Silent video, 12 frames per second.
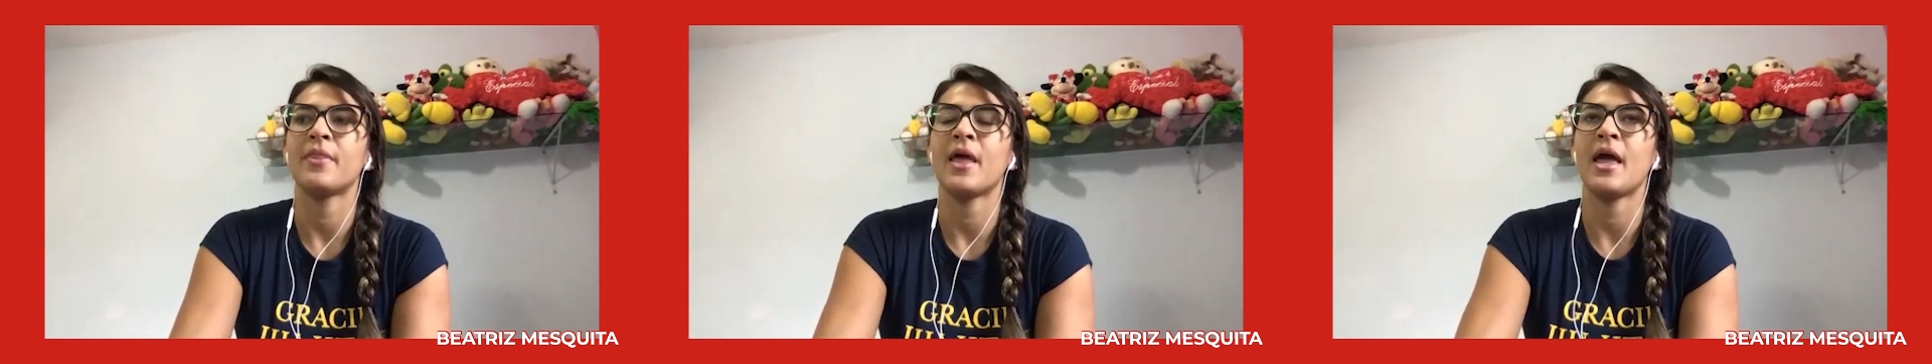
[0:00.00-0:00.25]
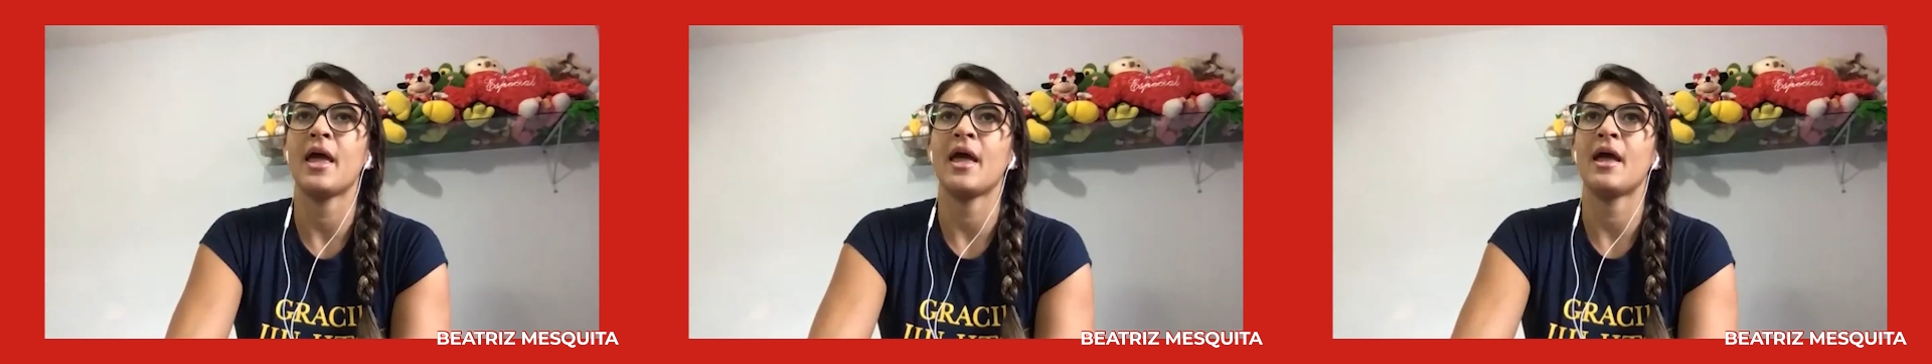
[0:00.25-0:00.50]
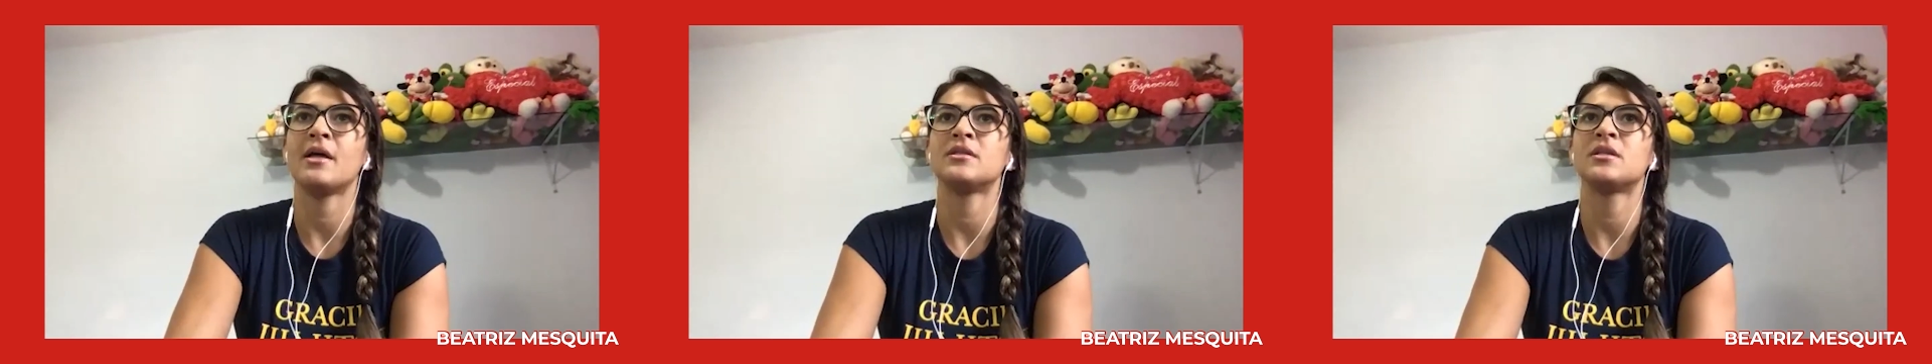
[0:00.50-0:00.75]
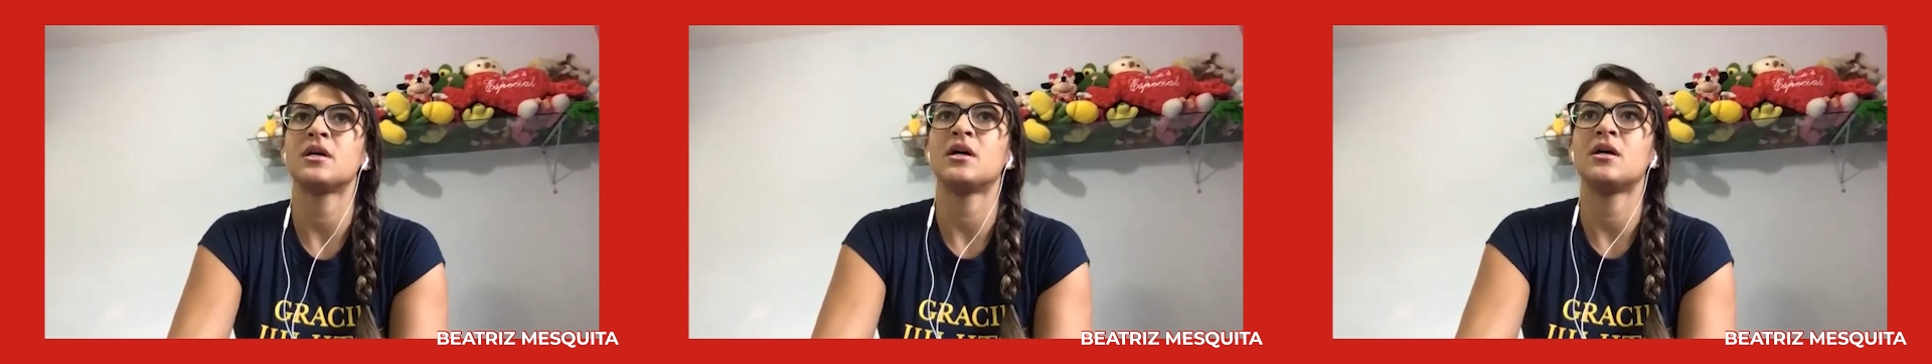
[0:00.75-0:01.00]

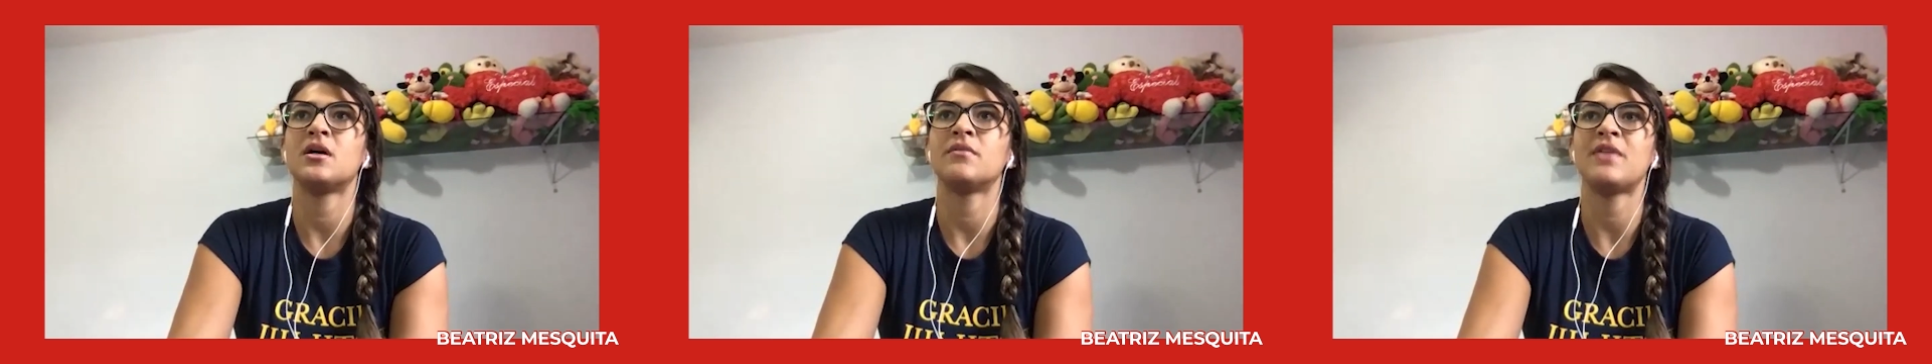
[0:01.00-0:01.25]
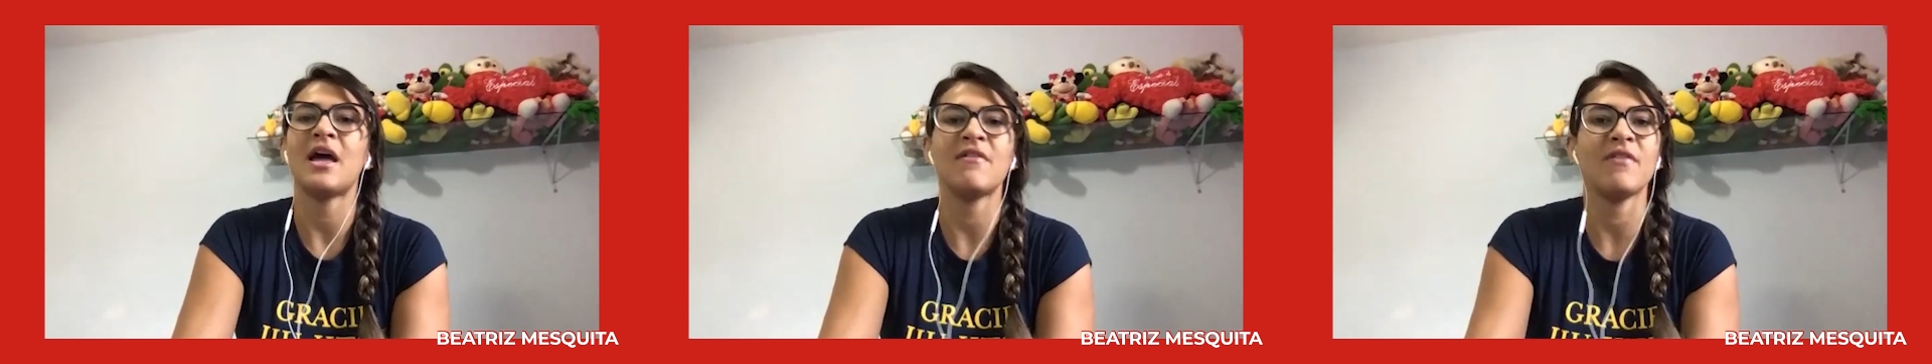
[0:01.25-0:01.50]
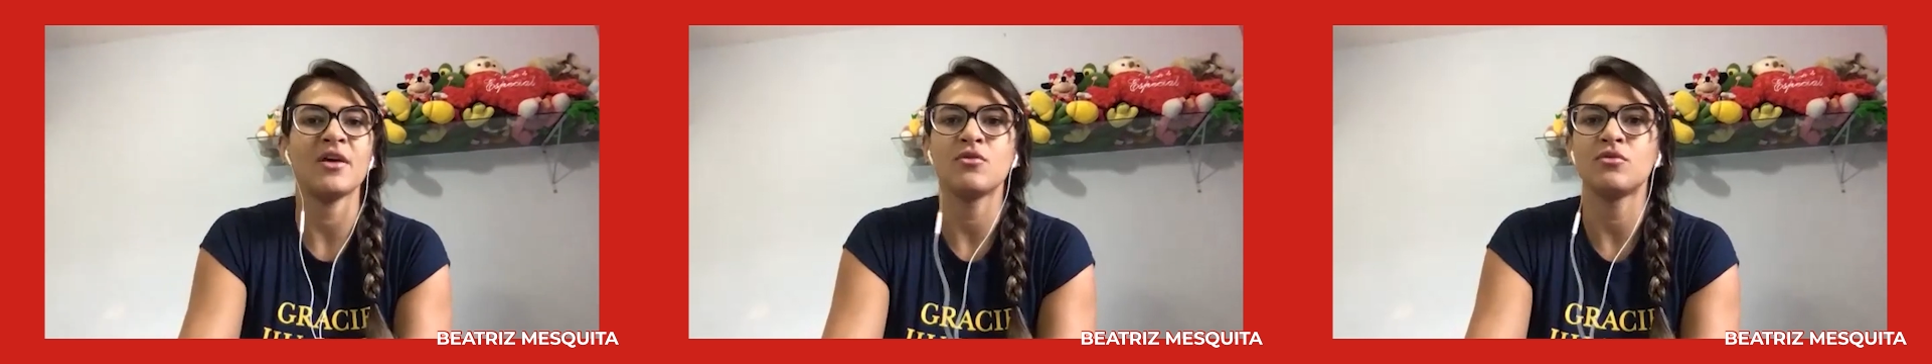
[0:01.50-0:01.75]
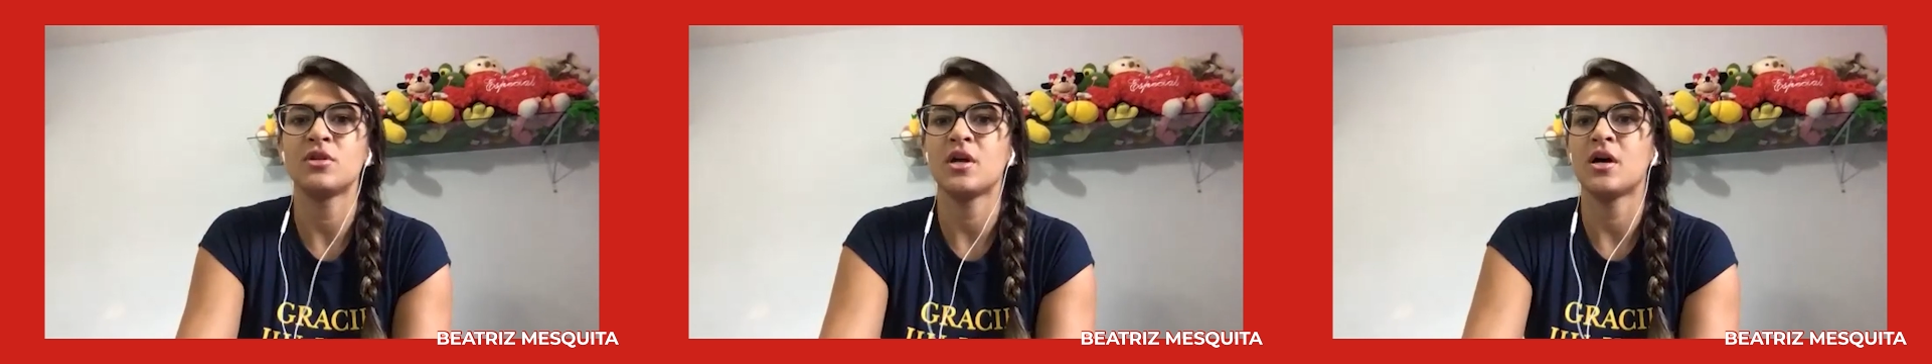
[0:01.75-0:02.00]
Dev
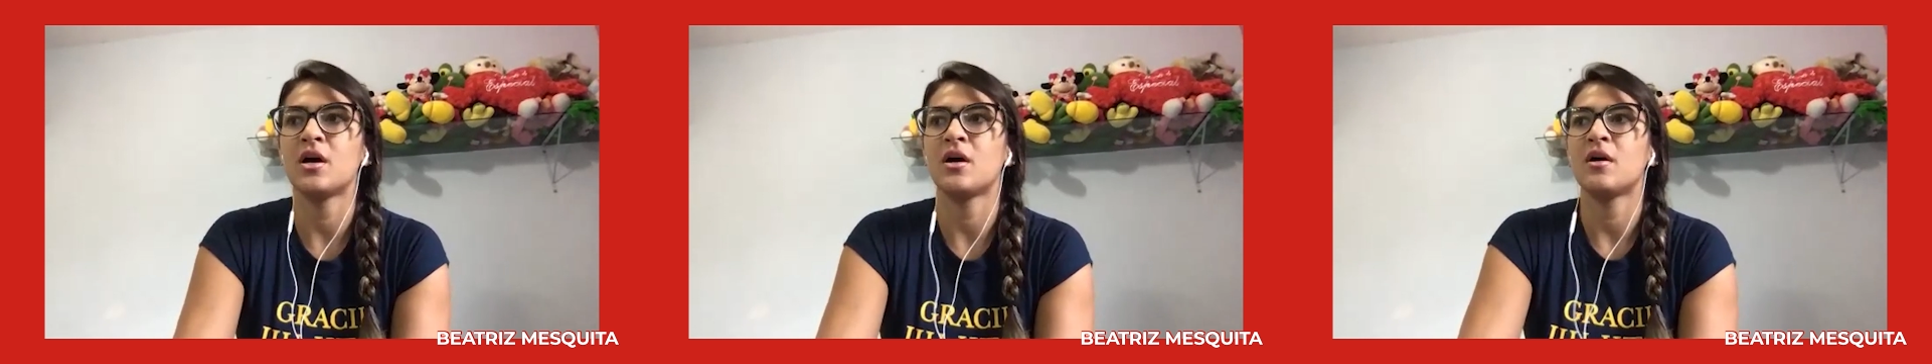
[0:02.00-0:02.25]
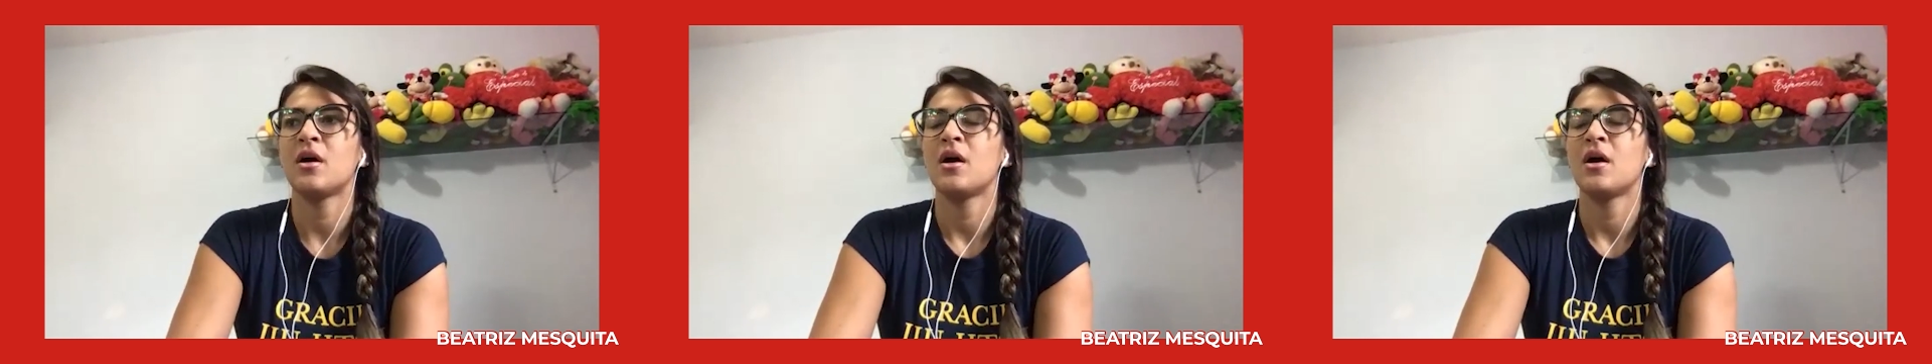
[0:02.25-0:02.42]
Ayuda,